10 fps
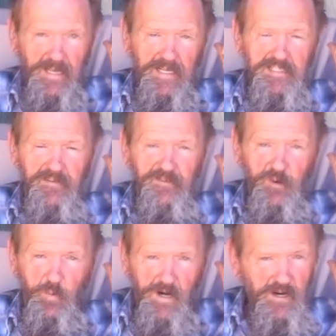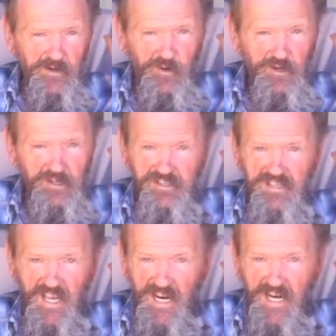Because if you're weird or you're
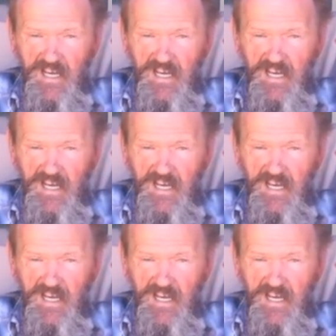sick,